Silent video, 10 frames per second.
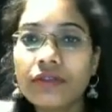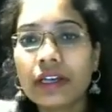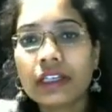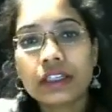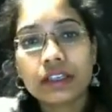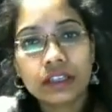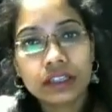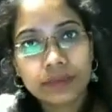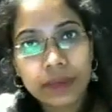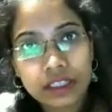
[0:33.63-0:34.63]
Various
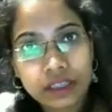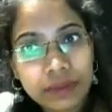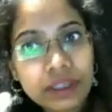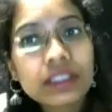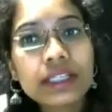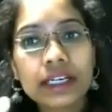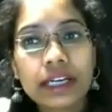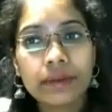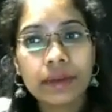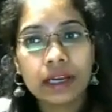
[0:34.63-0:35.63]
specimens that
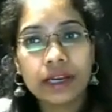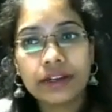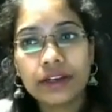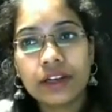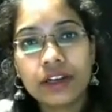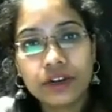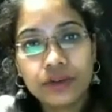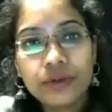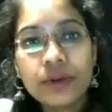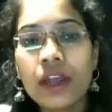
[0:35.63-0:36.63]
can be collected
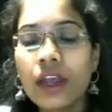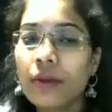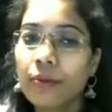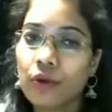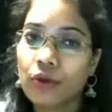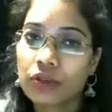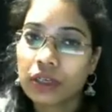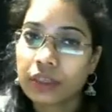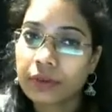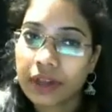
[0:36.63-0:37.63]
include
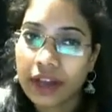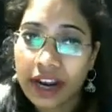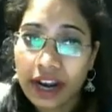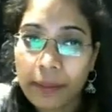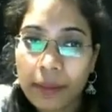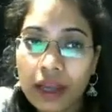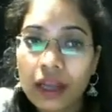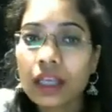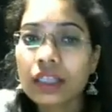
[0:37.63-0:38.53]
mucosal scraping,